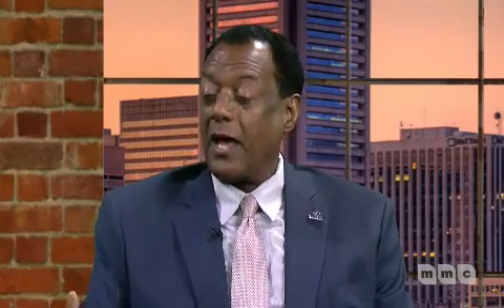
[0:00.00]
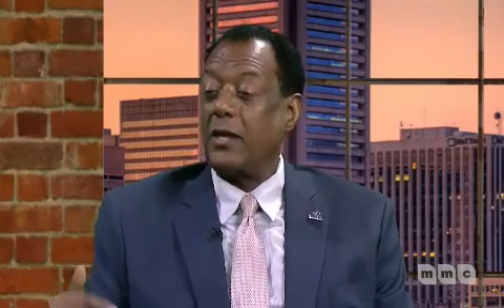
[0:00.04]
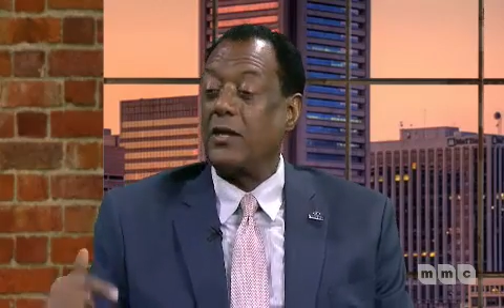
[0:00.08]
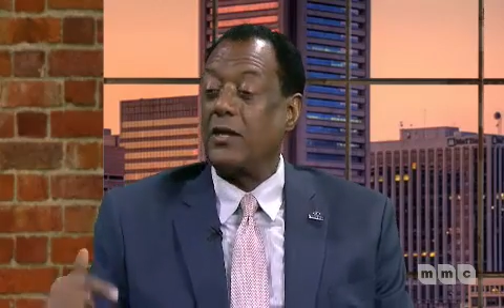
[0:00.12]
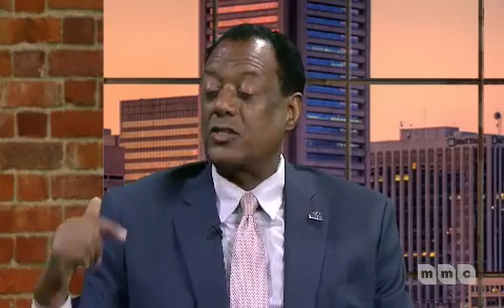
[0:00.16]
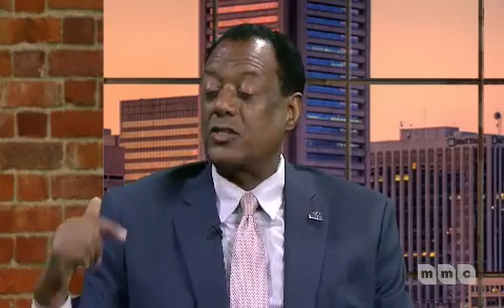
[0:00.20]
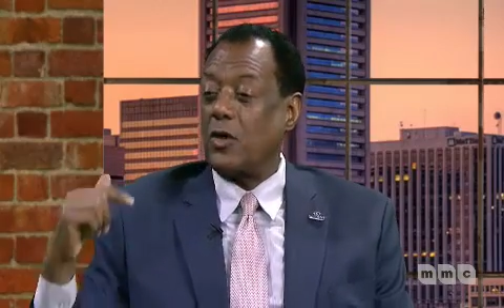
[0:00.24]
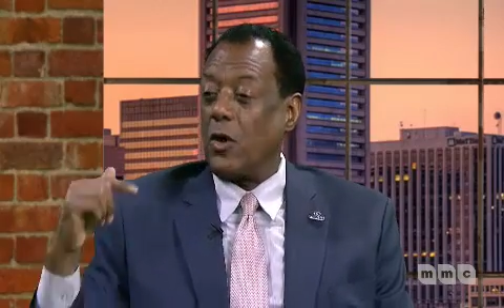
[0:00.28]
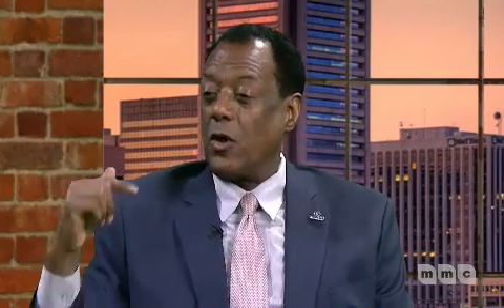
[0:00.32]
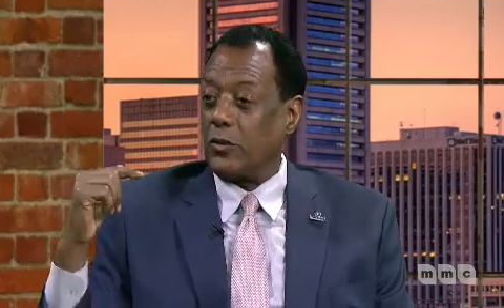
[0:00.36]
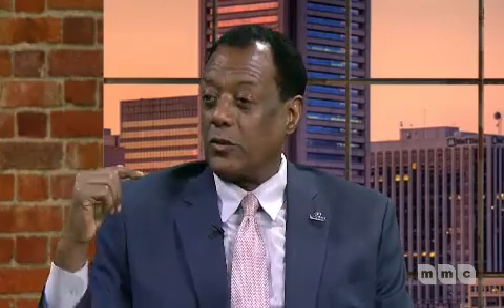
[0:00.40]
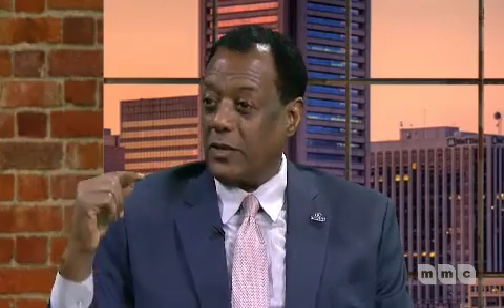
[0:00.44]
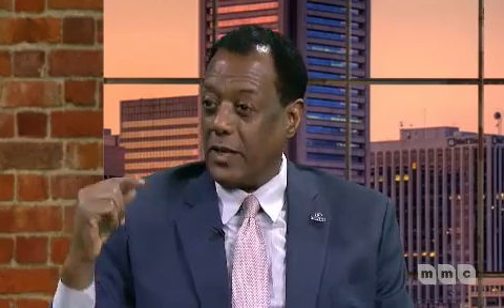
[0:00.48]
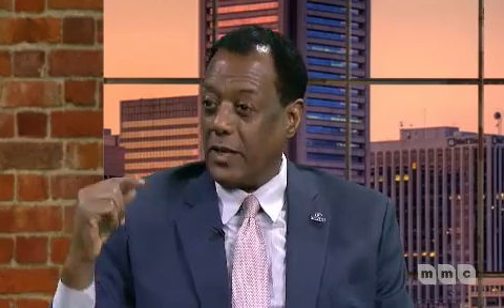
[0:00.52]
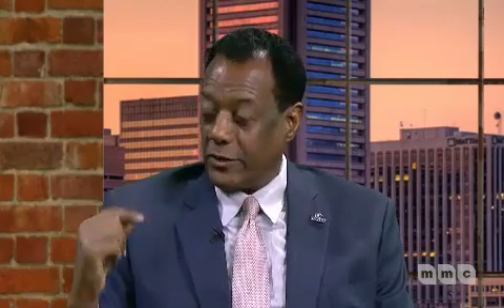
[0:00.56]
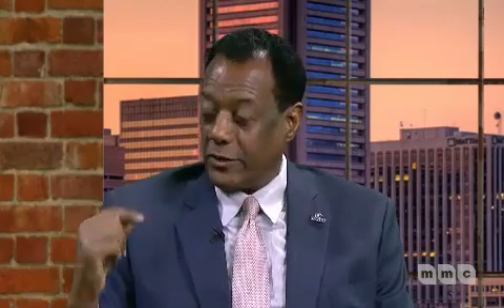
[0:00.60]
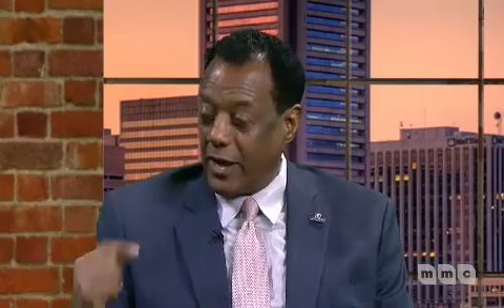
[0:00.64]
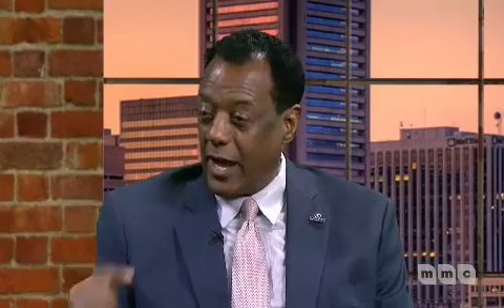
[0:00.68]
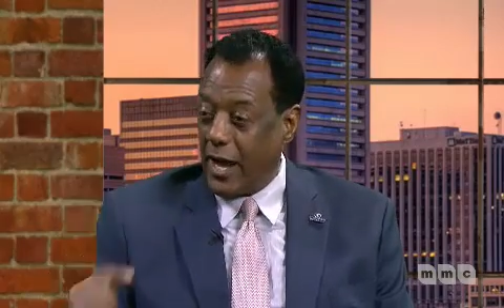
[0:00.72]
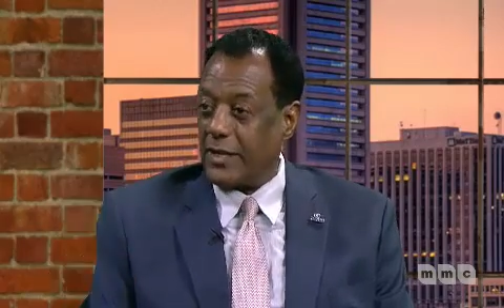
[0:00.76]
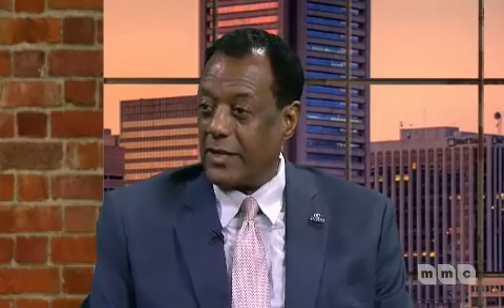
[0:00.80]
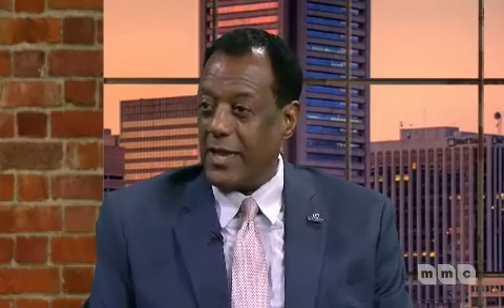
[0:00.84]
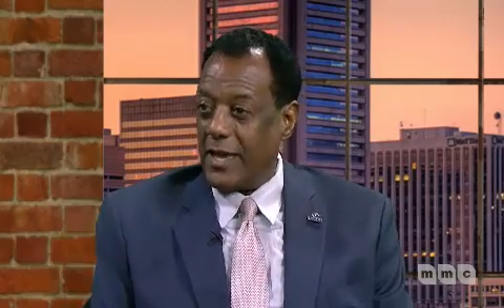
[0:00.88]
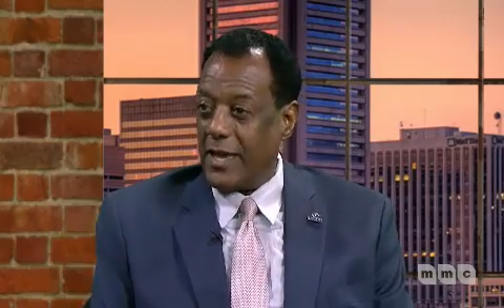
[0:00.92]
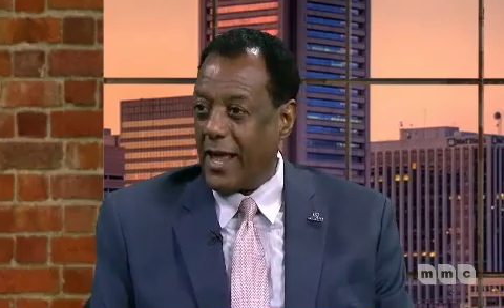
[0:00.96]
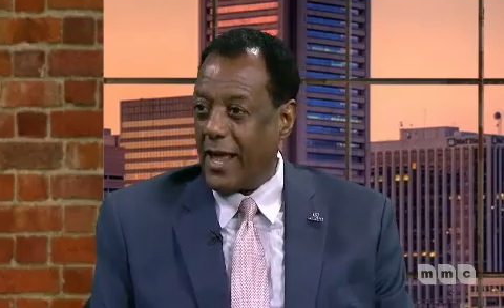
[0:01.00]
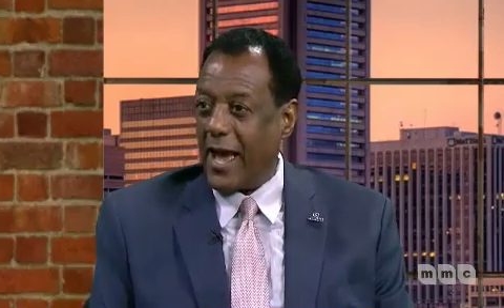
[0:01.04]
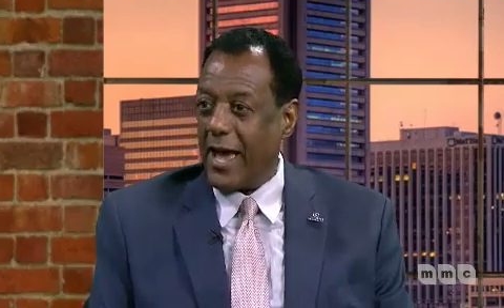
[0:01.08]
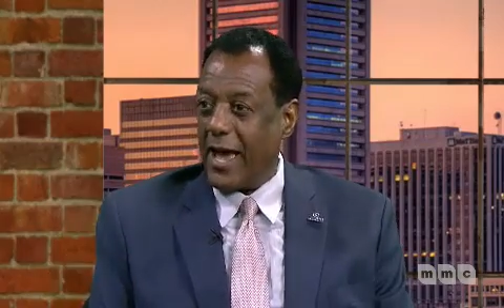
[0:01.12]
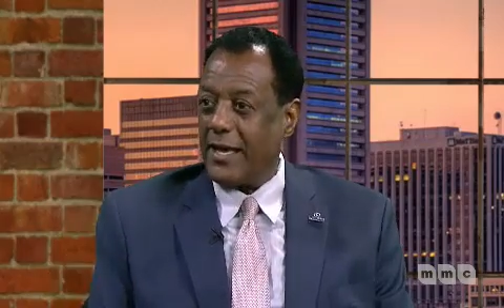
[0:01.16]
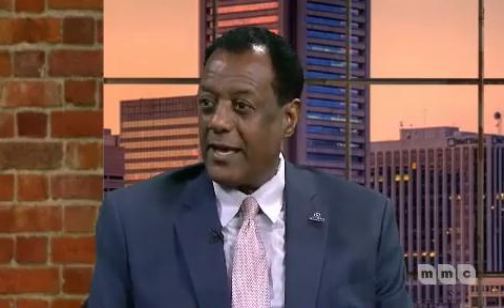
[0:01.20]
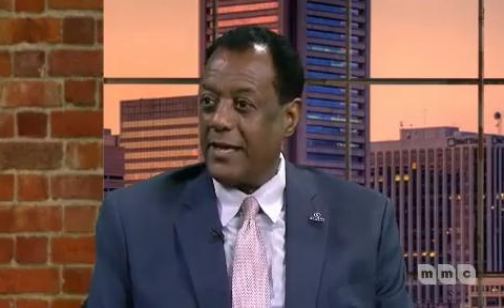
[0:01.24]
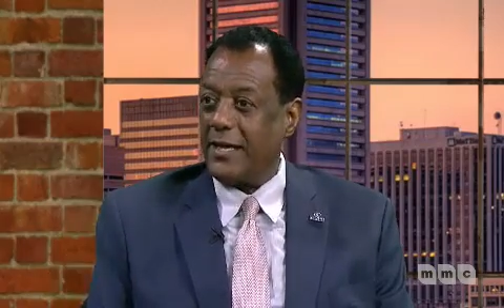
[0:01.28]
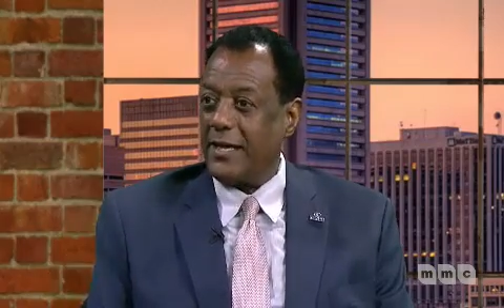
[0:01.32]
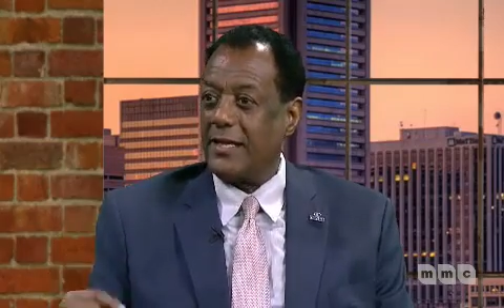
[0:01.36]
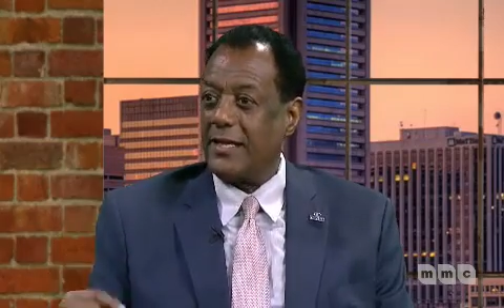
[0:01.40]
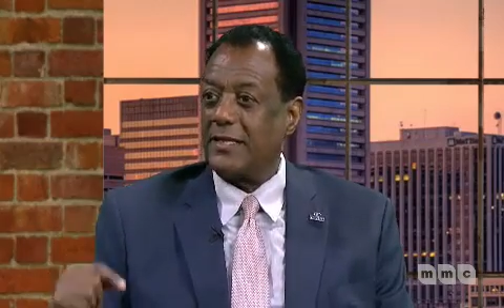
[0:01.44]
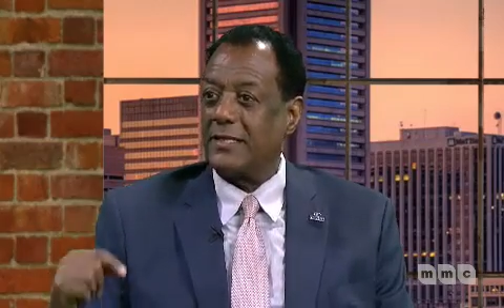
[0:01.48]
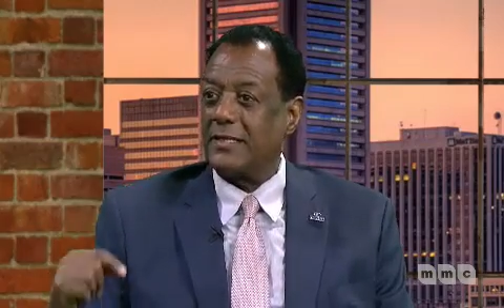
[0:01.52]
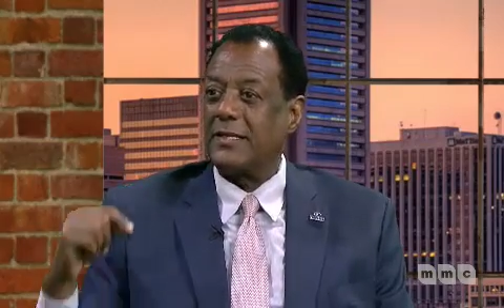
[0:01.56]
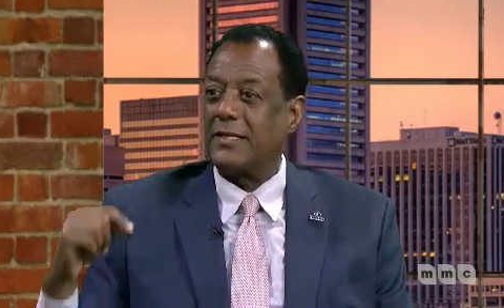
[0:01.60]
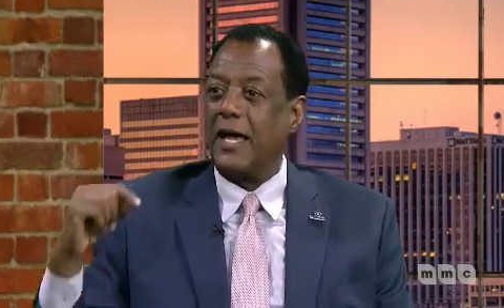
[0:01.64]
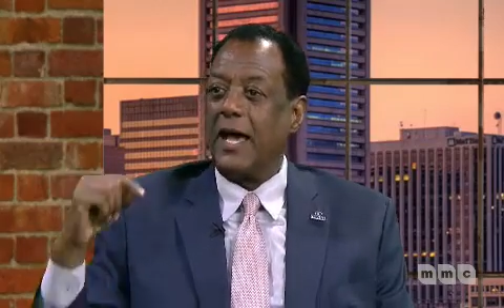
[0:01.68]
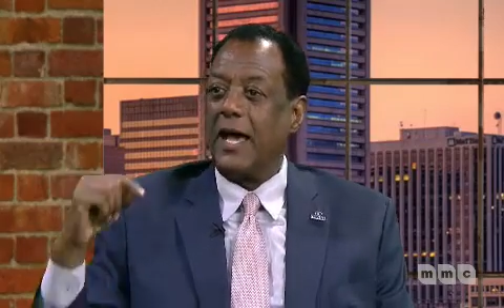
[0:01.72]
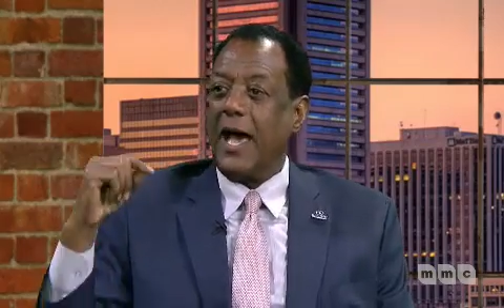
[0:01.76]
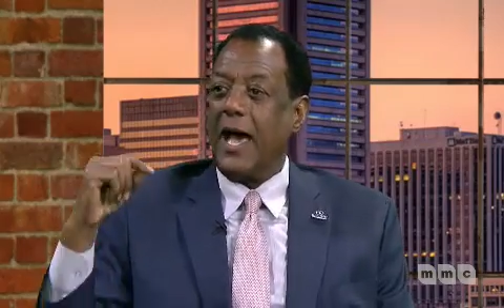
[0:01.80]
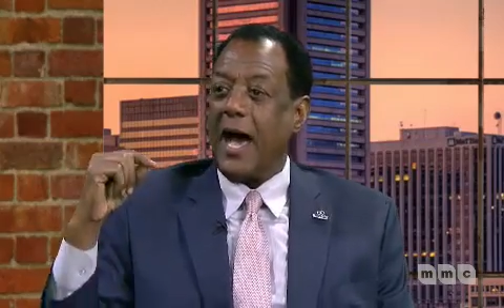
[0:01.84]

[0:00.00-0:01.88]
So the criteria is,